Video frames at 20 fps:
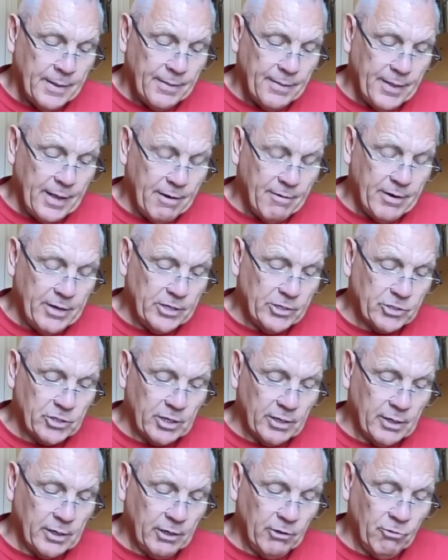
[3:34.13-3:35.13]
There is
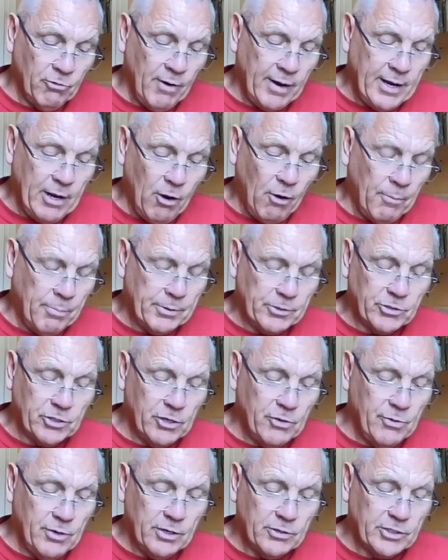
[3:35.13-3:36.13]
a great
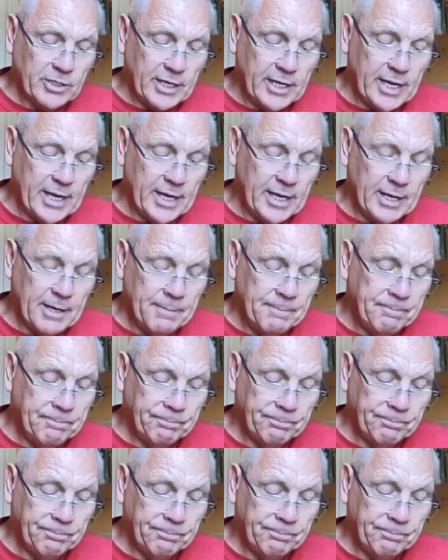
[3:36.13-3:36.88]
opportunity here.